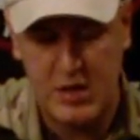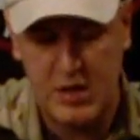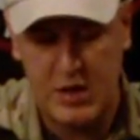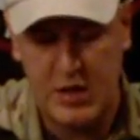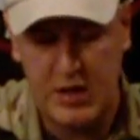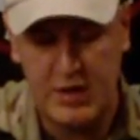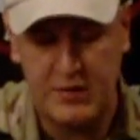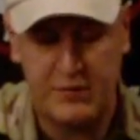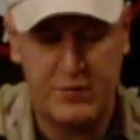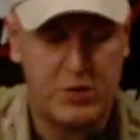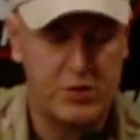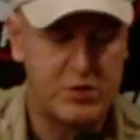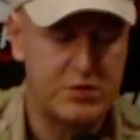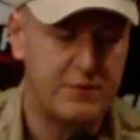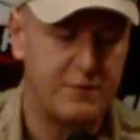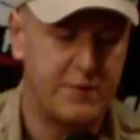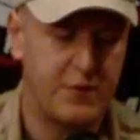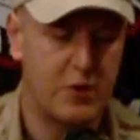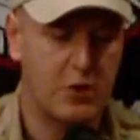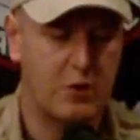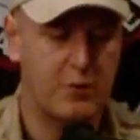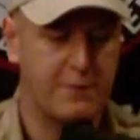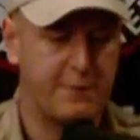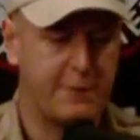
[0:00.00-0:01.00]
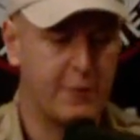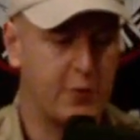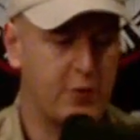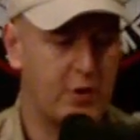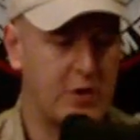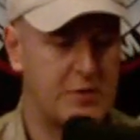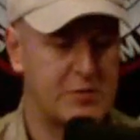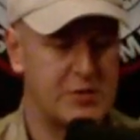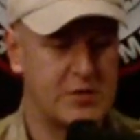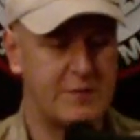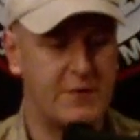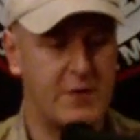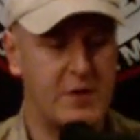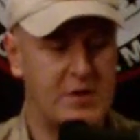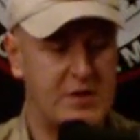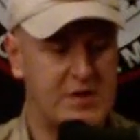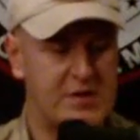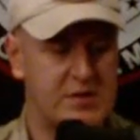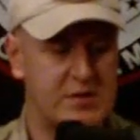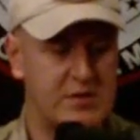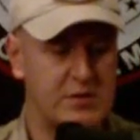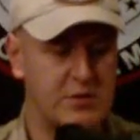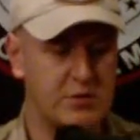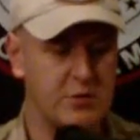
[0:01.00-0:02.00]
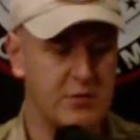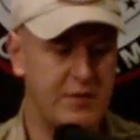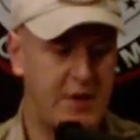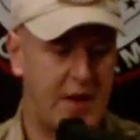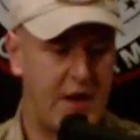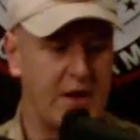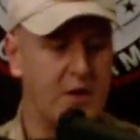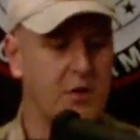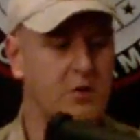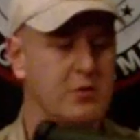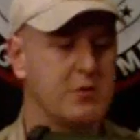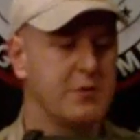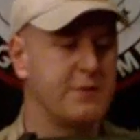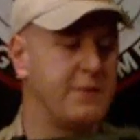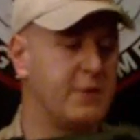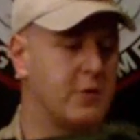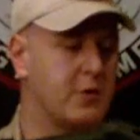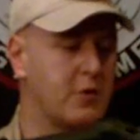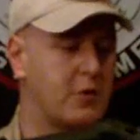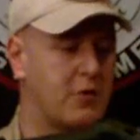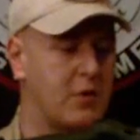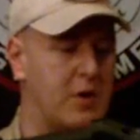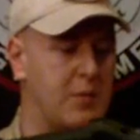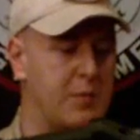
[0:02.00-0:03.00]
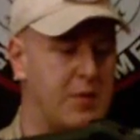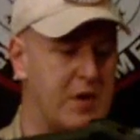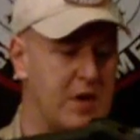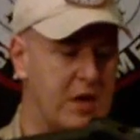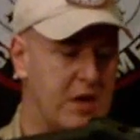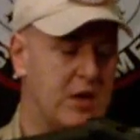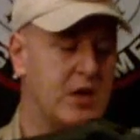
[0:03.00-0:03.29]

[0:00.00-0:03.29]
Even using vertical foregrips, I find this sort of angled foregrip,